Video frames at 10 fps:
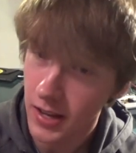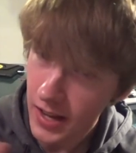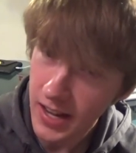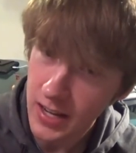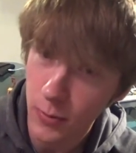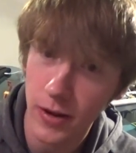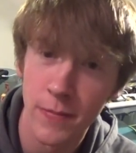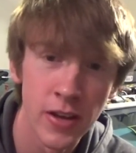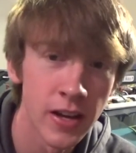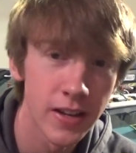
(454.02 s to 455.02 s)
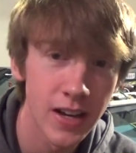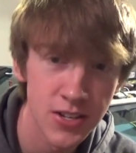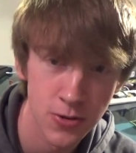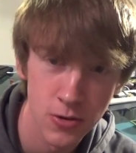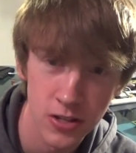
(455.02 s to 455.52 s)
Anyway, yes,
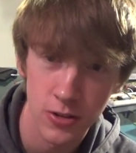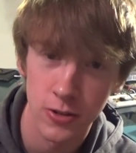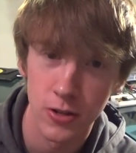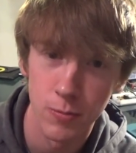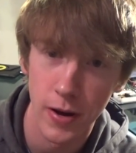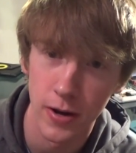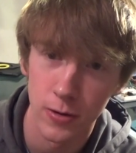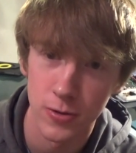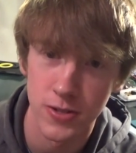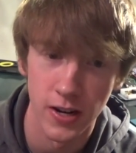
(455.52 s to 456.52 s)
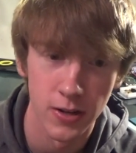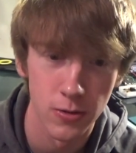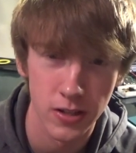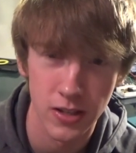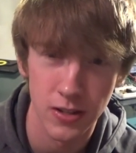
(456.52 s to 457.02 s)
I do think they're good barrels, and I do
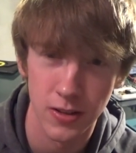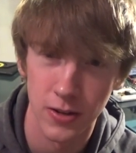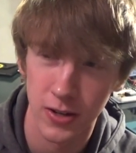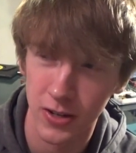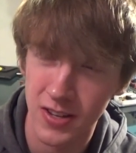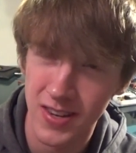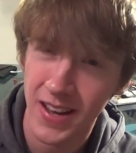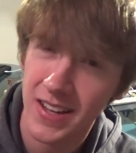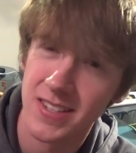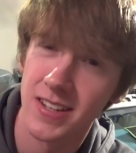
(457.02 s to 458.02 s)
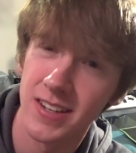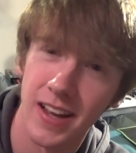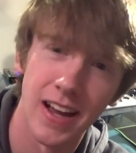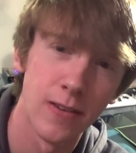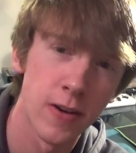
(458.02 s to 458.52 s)
think they're a nice thing to
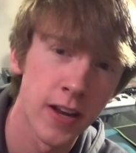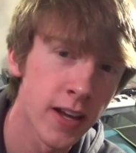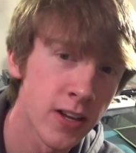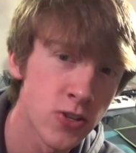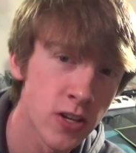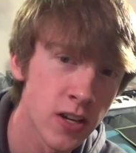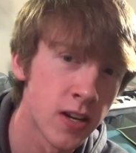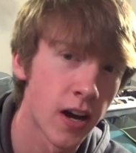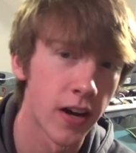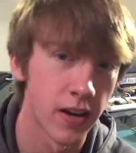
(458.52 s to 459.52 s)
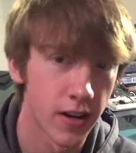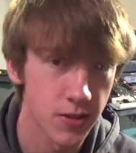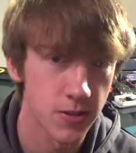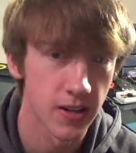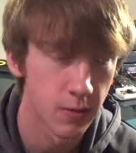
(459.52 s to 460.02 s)
have in an AEG. Not
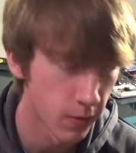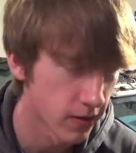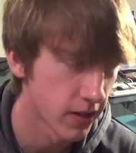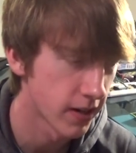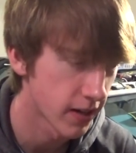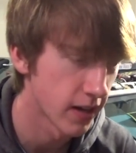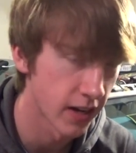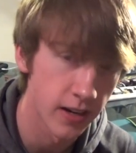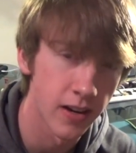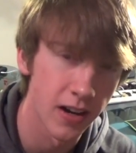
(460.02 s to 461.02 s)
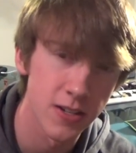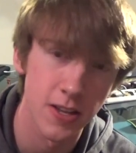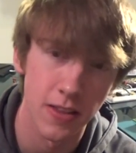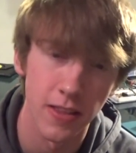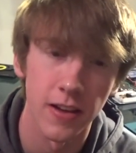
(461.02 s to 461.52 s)
necessary, but yet again, a nice
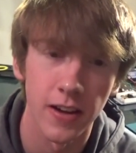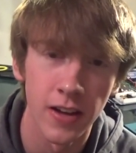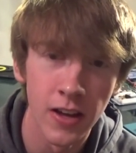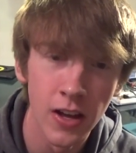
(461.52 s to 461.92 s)
thing.